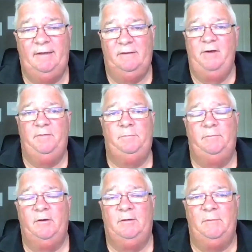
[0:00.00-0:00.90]
They're ever
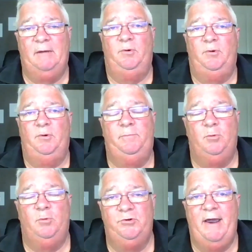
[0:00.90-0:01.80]
broken up by,
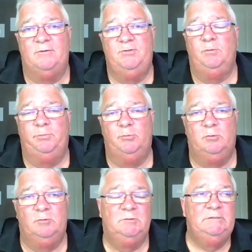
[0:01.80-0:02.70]
poor droughts or
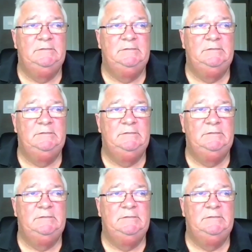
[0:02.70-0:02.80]
poor,